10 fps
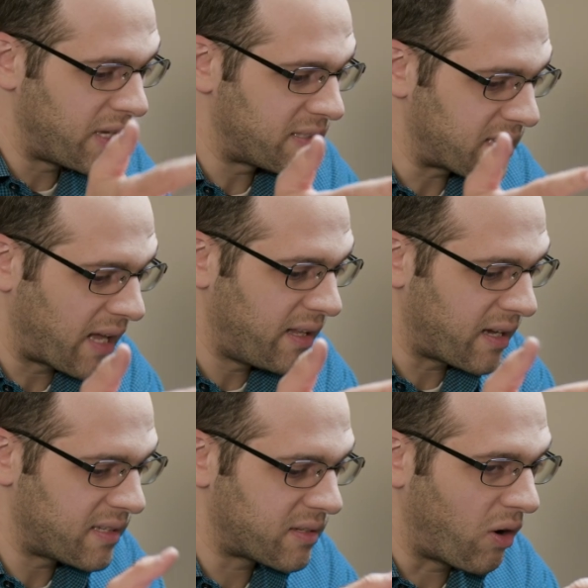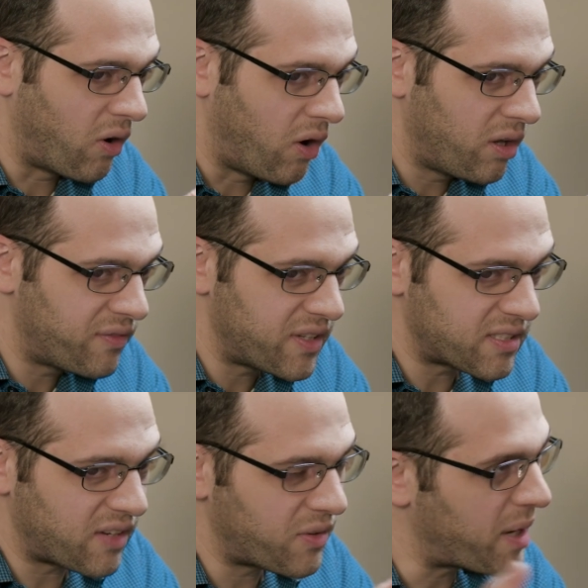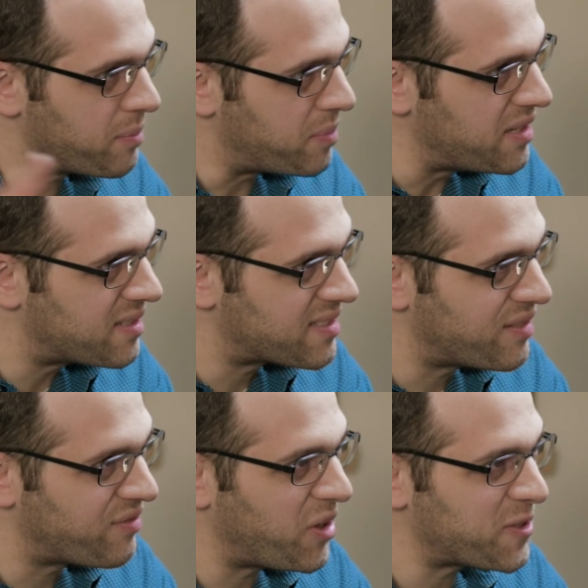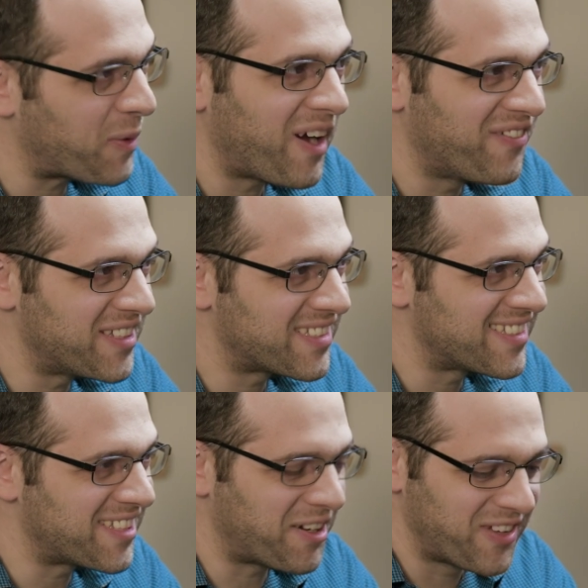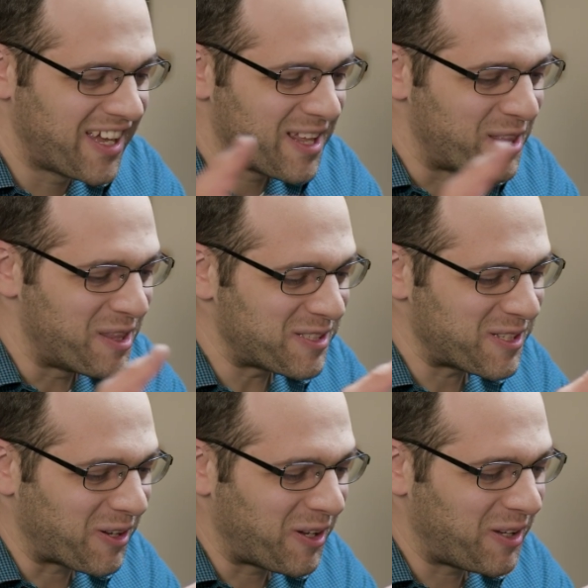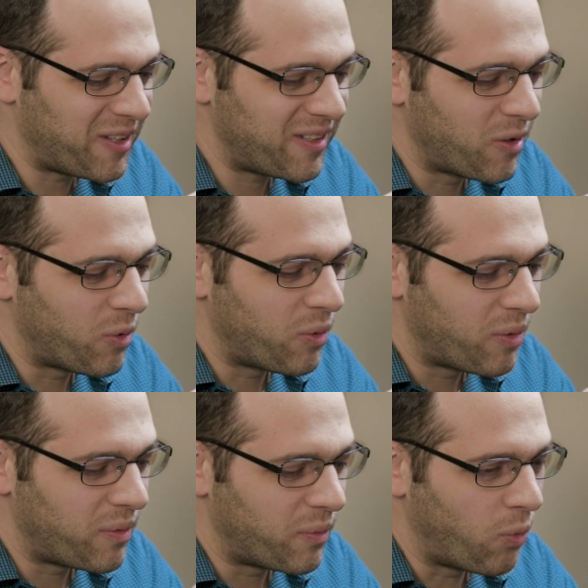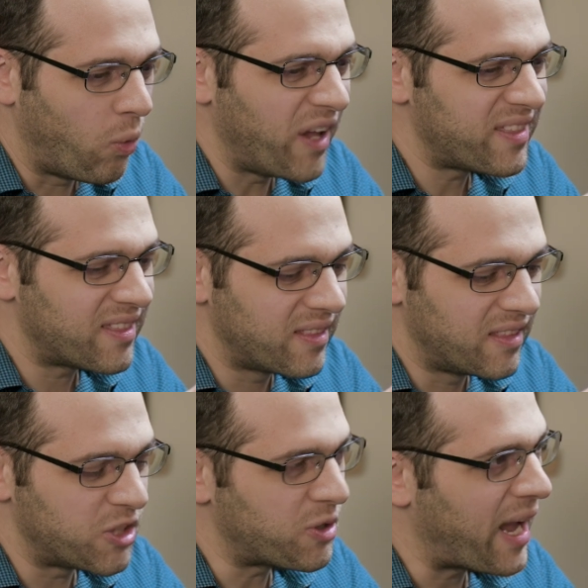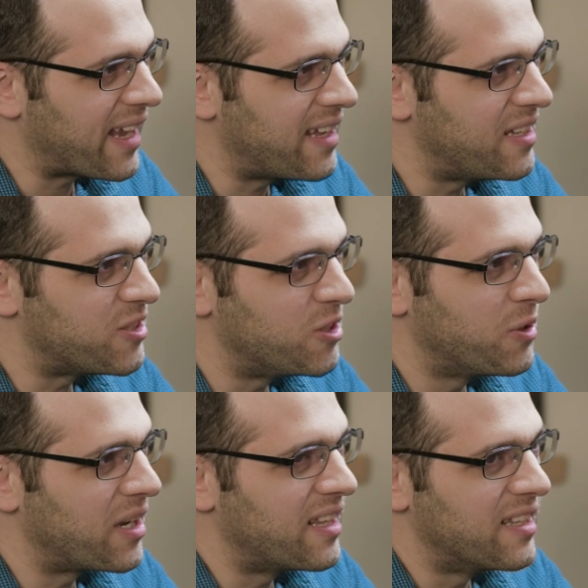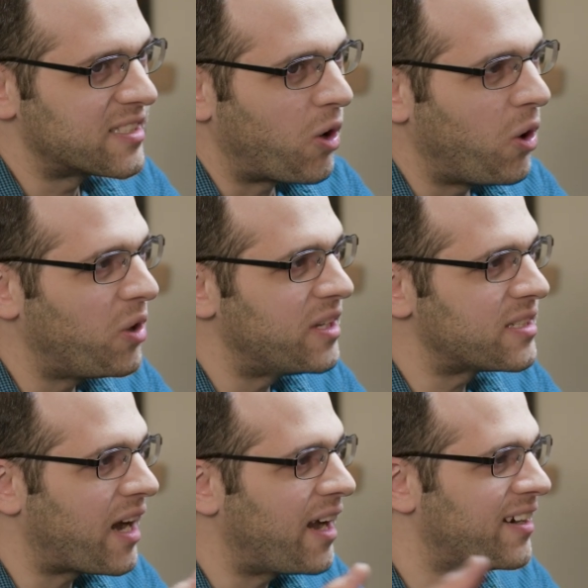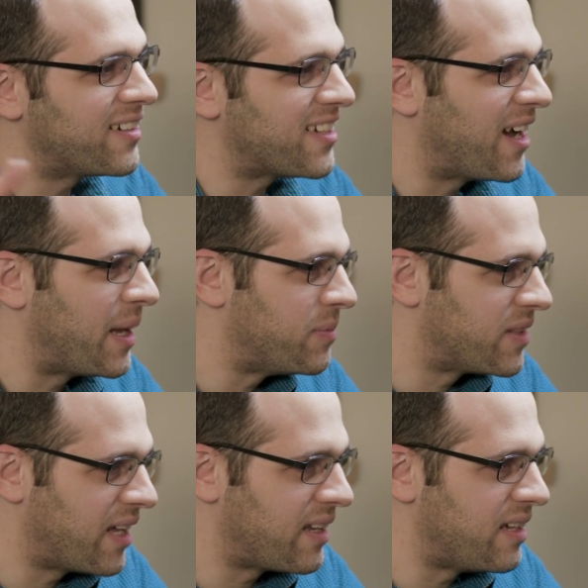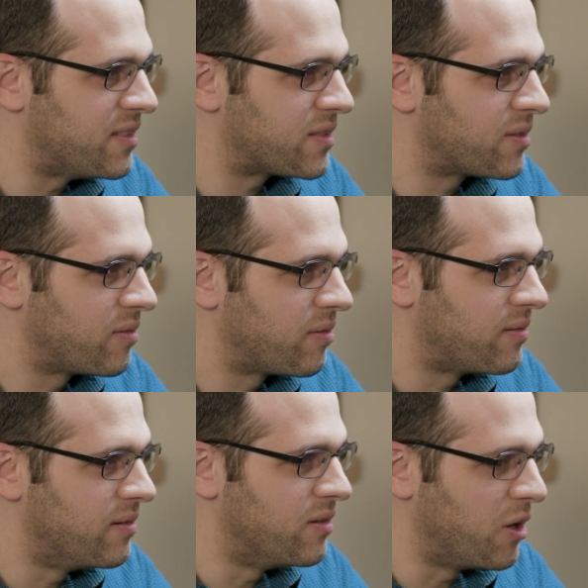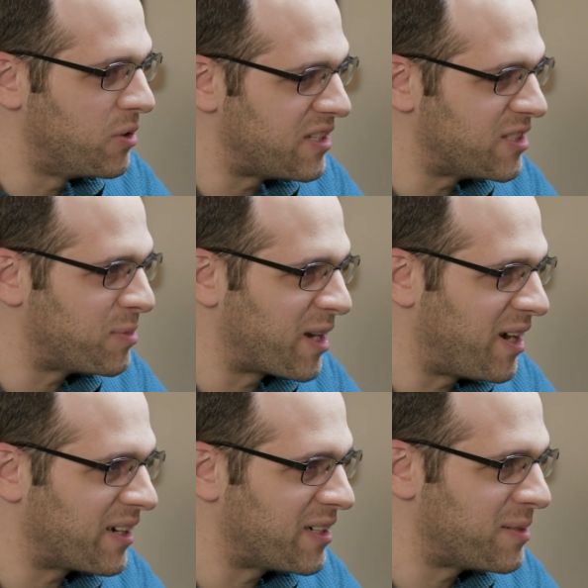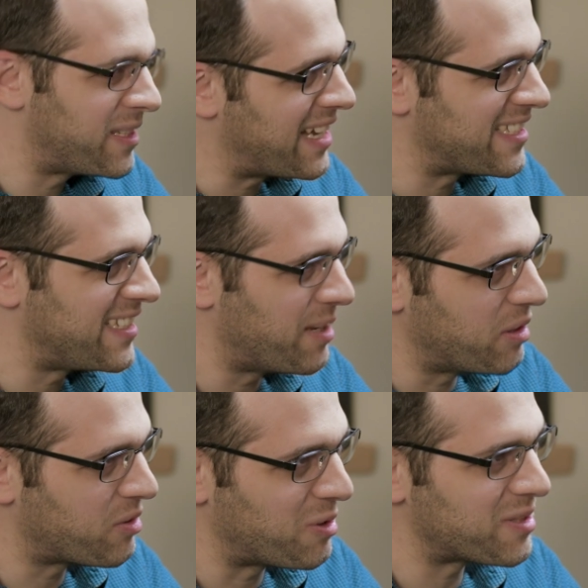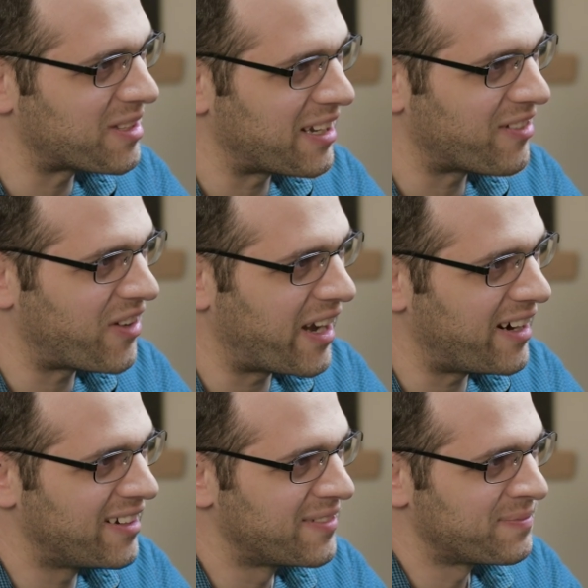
It's telling us all of this stuff about beasts and false prophets and stuff. This is all what the dragon is doing in this whole entire time that knows he's been conquered, but hasn't yet been thrown into the lake of fire.